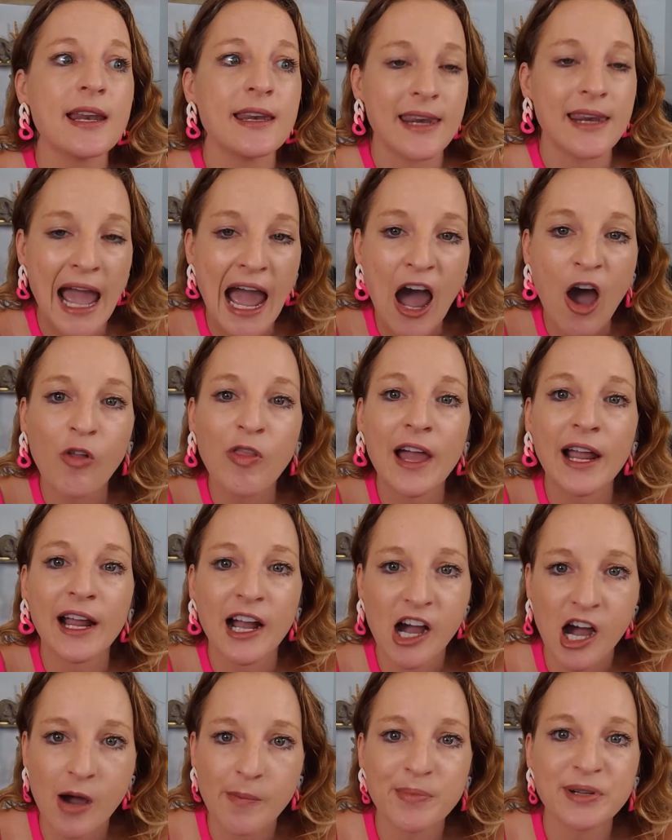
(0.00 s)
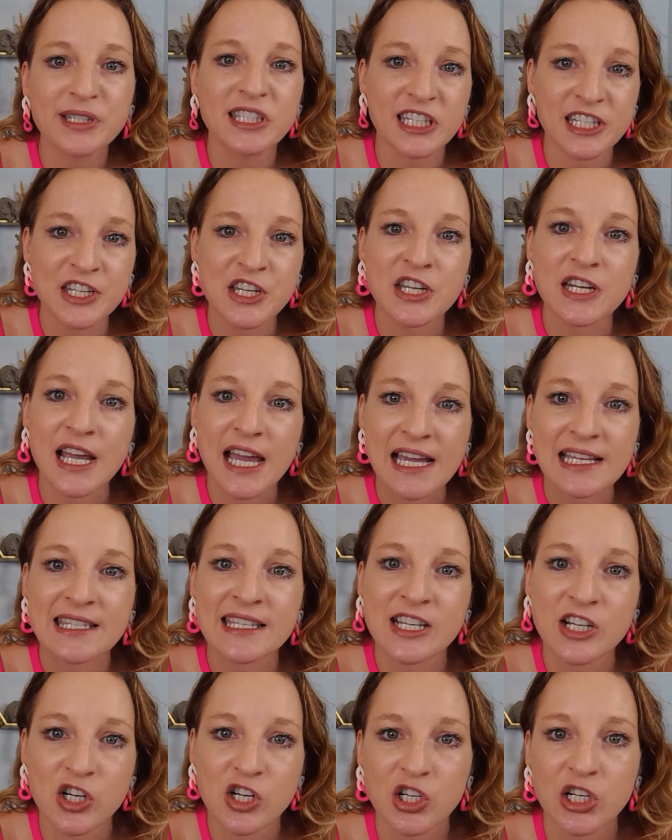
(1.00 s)
Now that competition
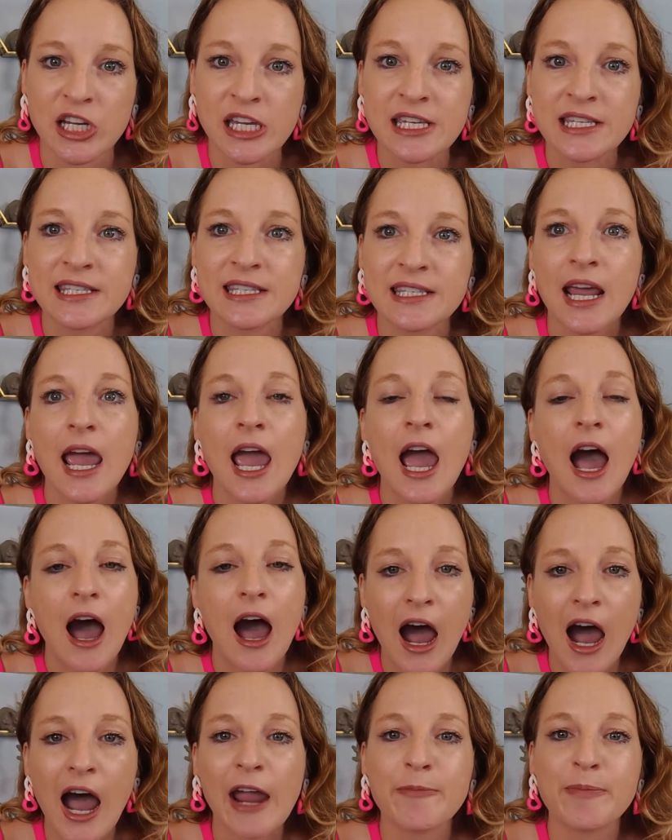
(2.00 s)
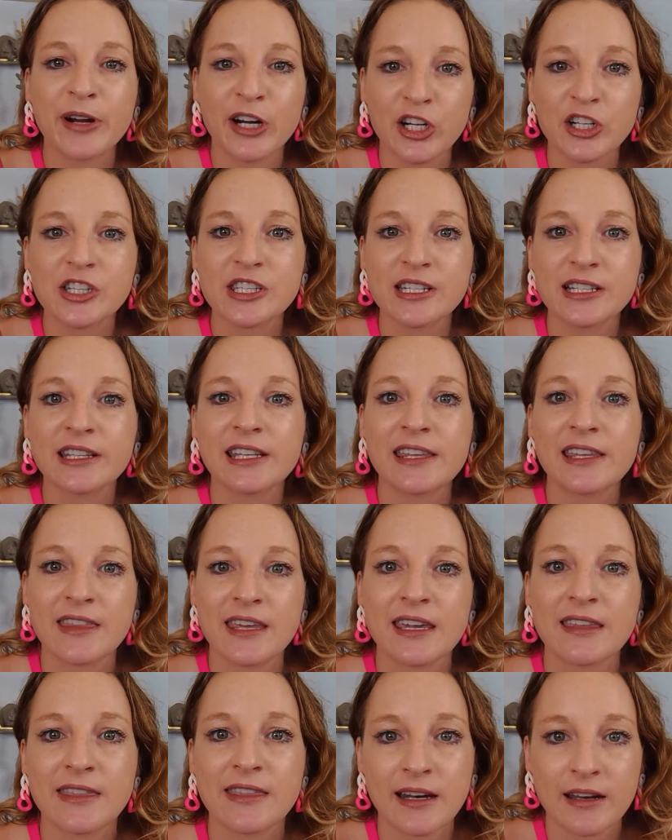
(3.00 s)
has increased, I personally
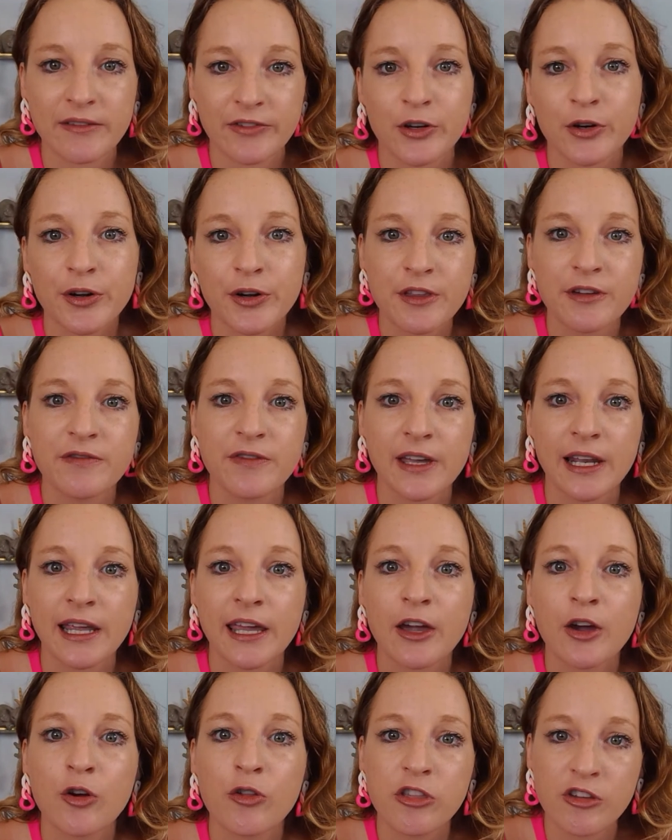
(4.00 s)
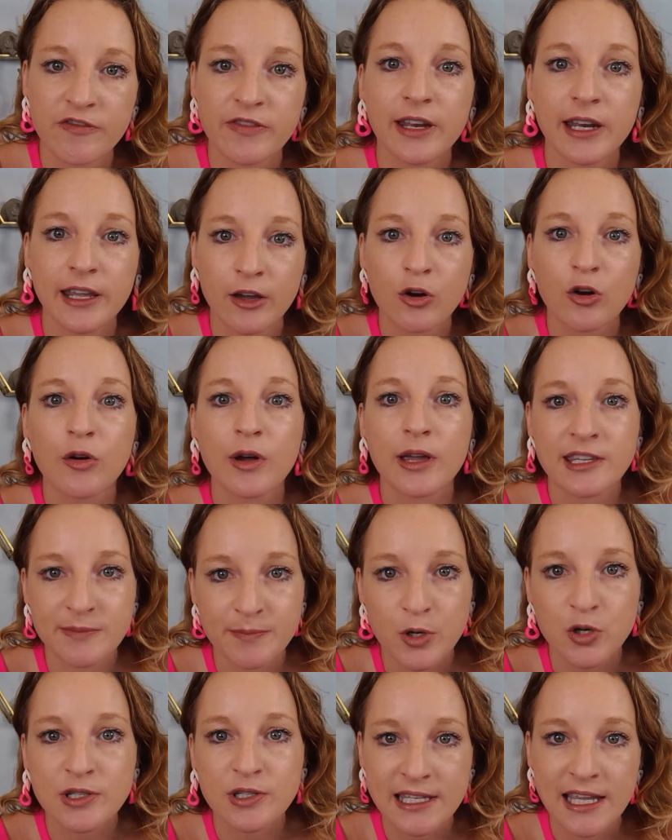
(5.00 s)
think that if you're in the video
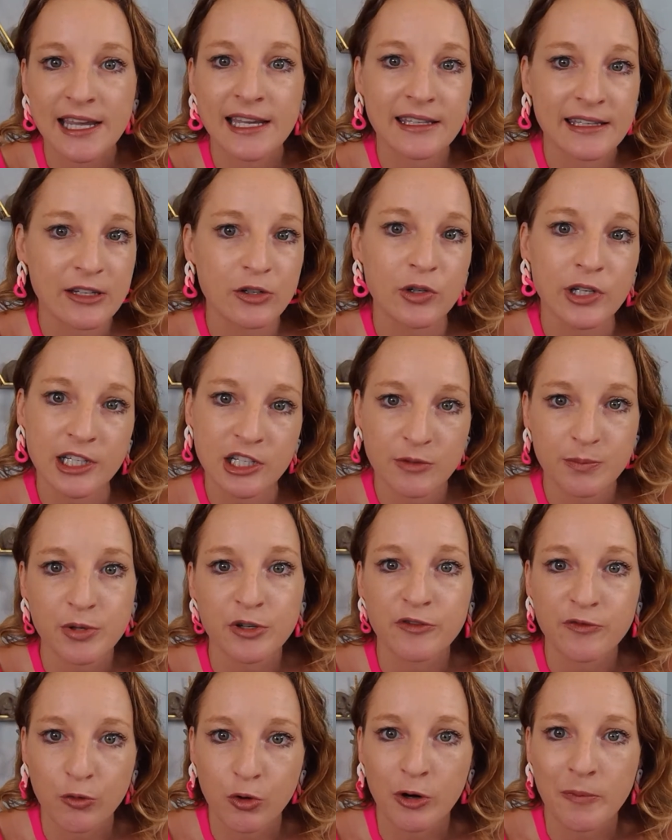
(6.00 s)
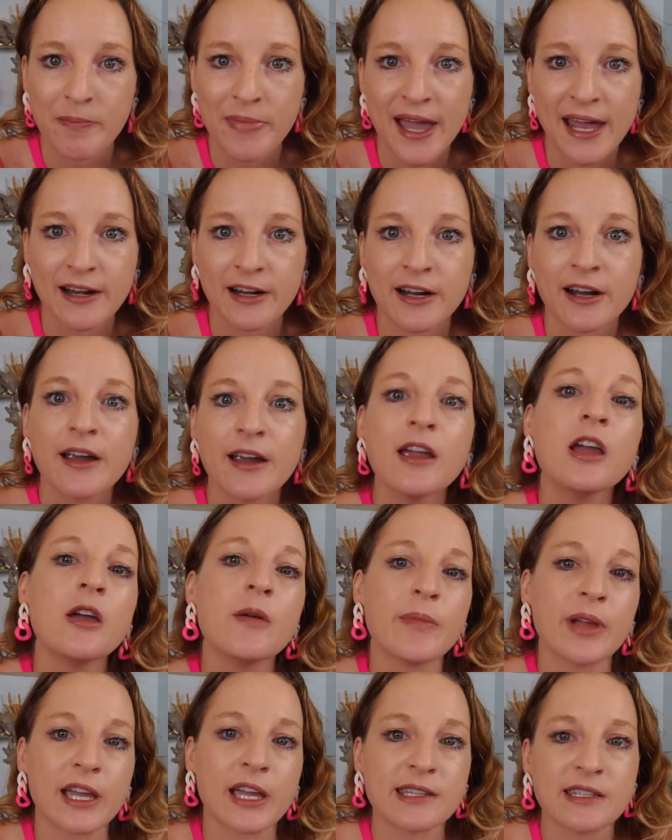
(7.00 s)
is most likely going to perform better,
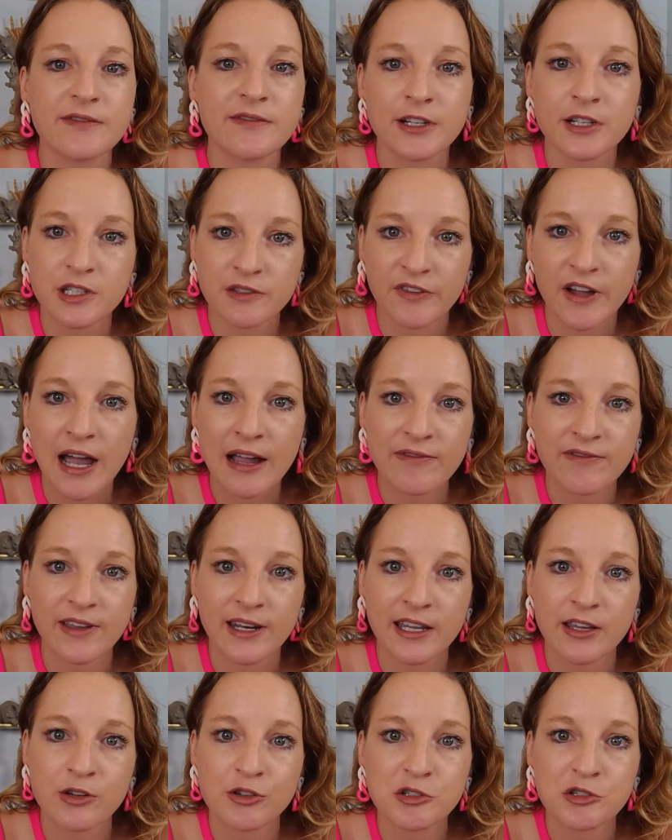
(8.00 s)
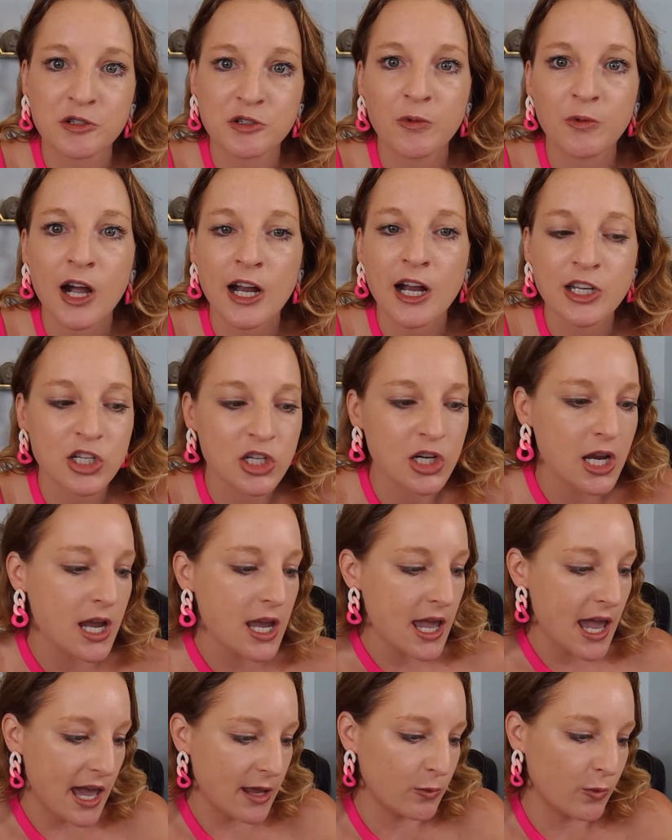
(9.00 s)
because if there's 5 videos to watch
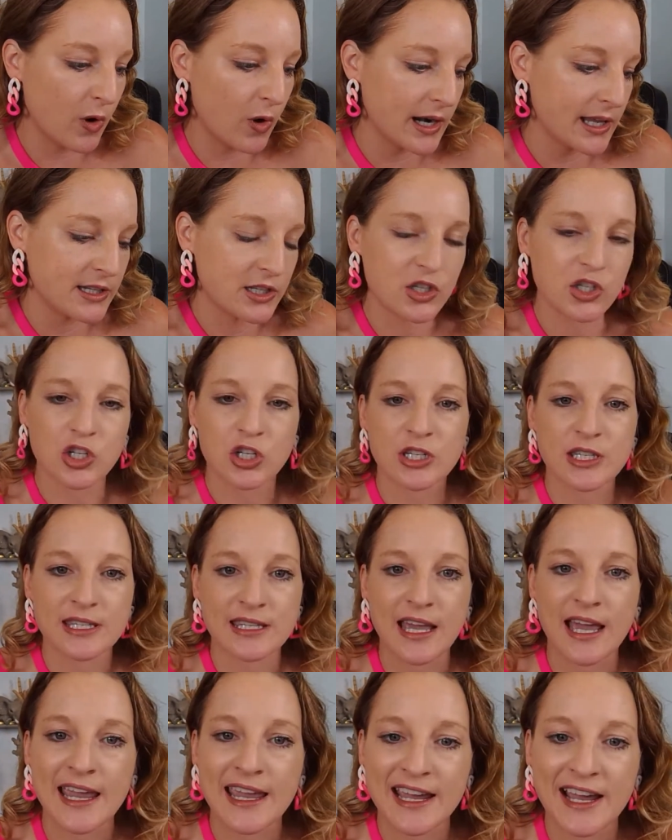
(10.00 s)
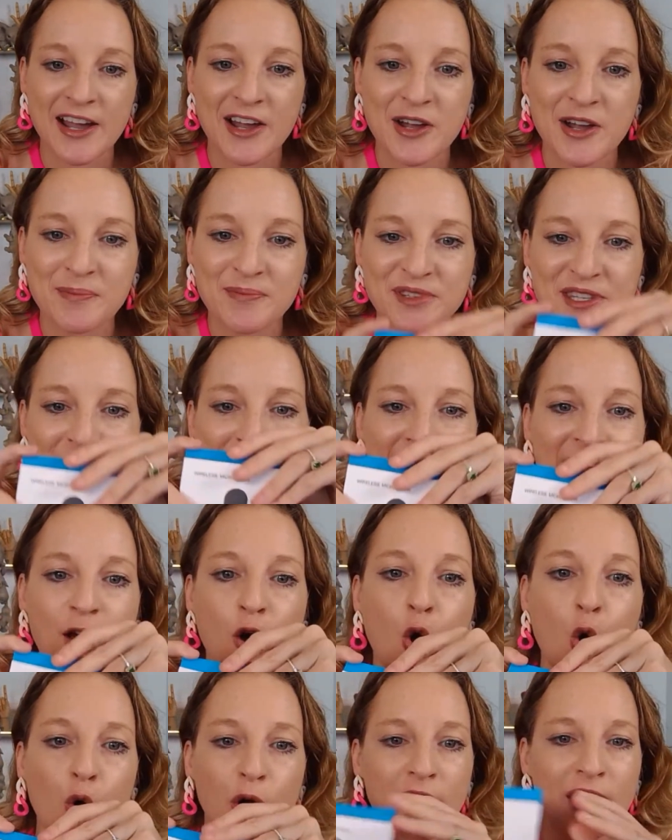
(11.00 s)
and one is just like somebody
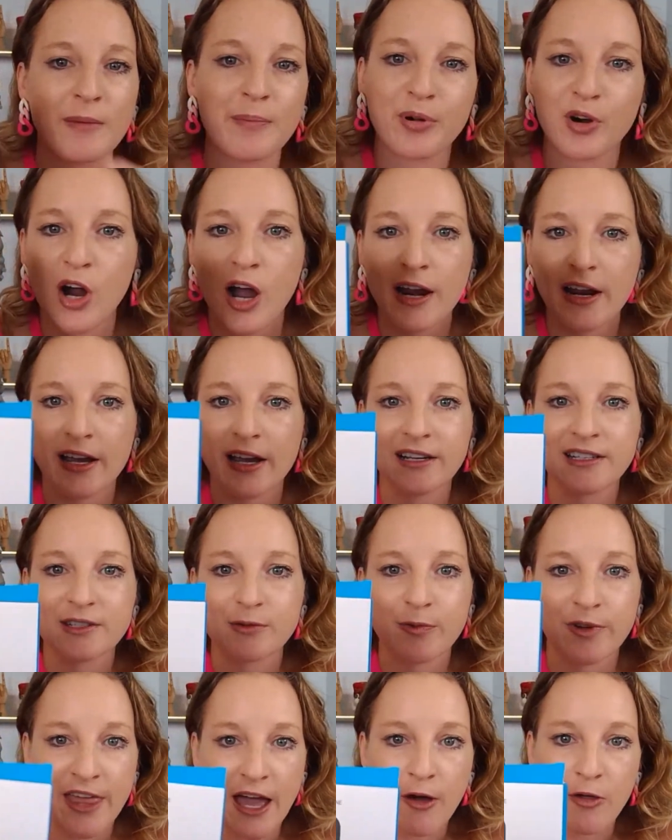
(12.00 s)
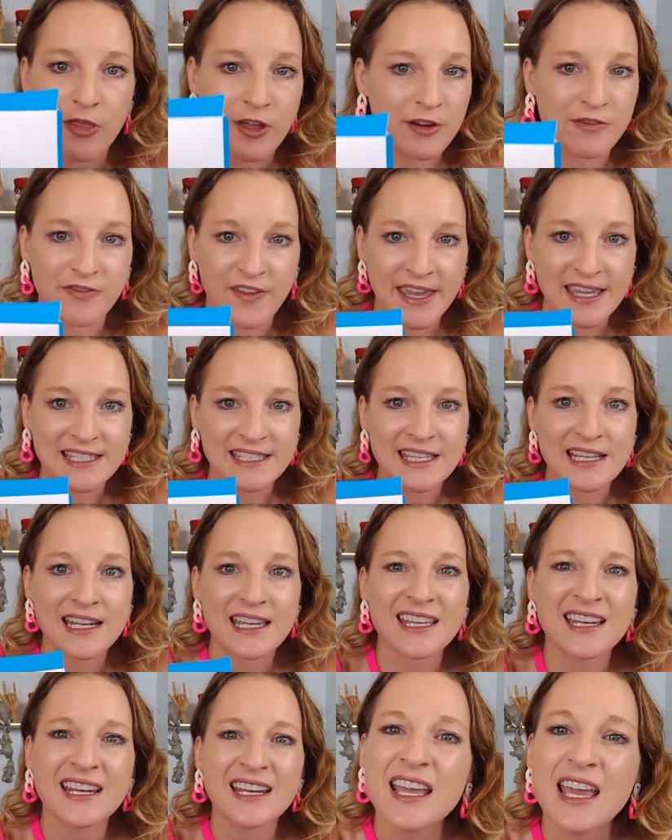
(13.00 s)
holding a product without their face in
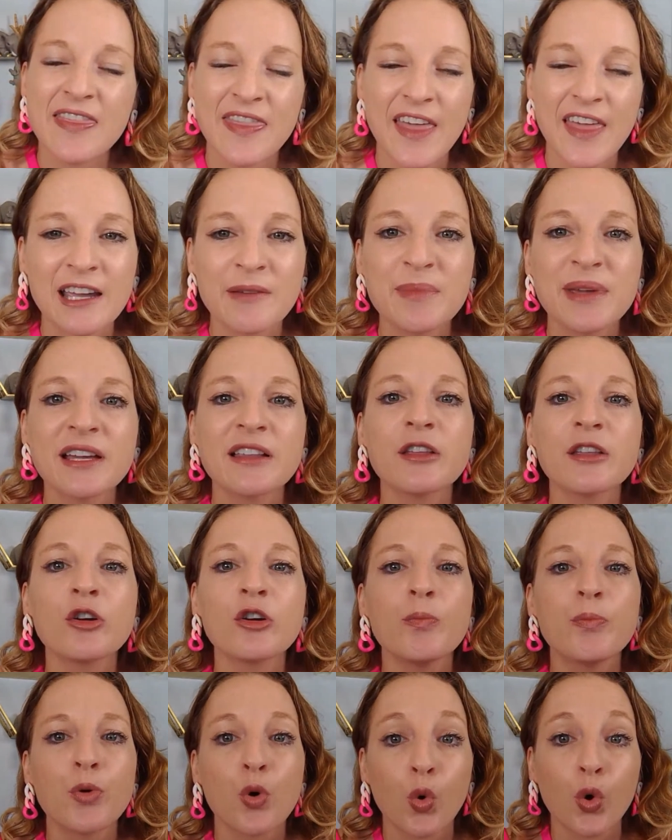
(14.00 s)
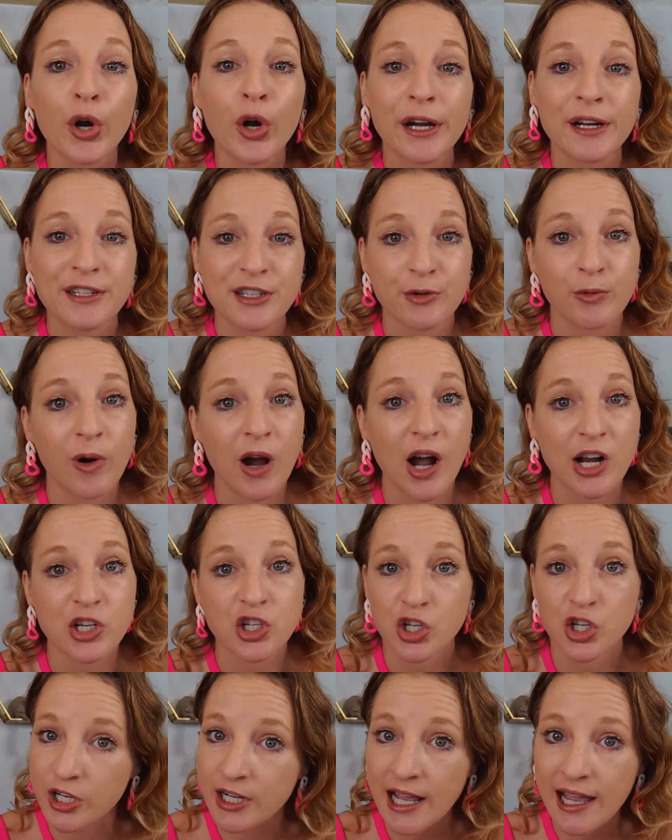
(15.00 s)
it, that can be a little boring to
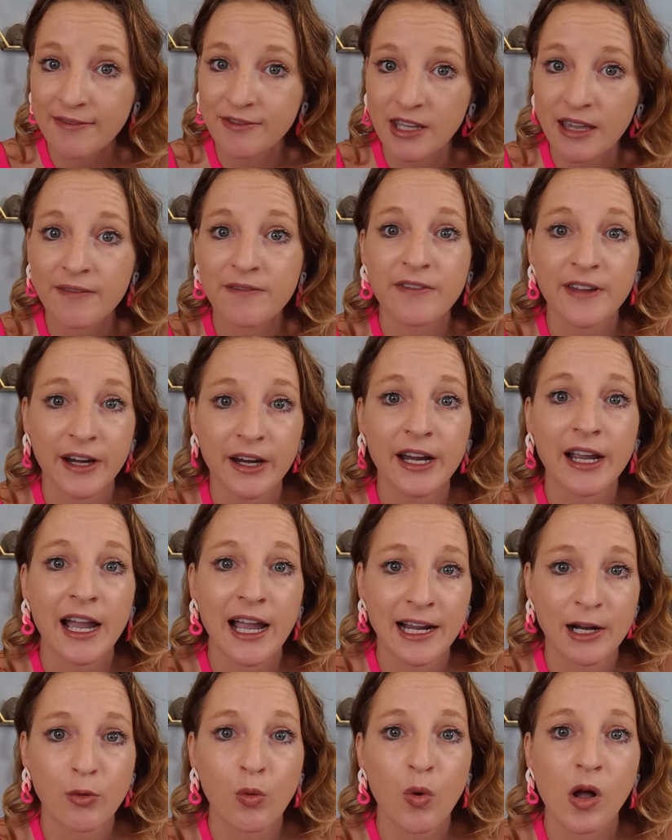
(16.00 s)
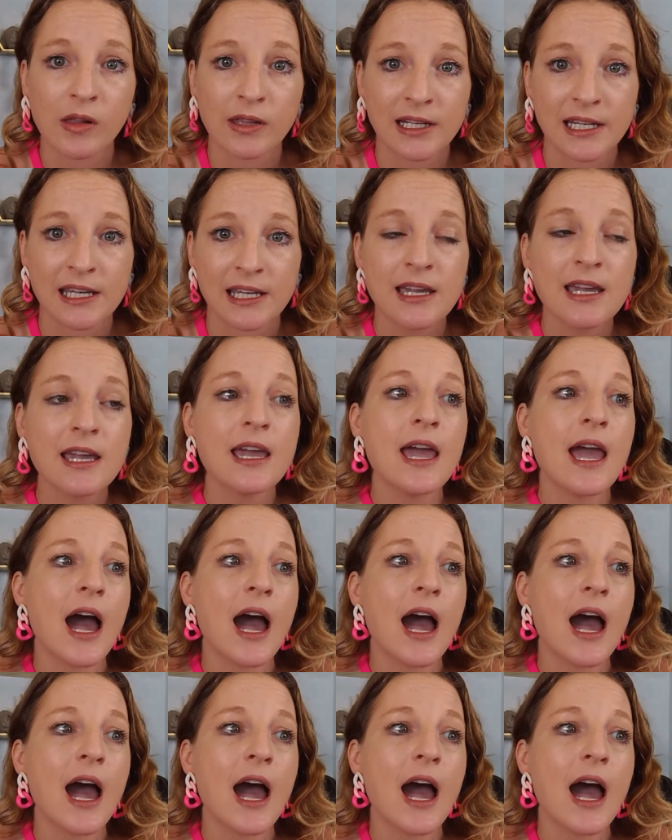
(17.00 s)
watch. You're going to have very high quality.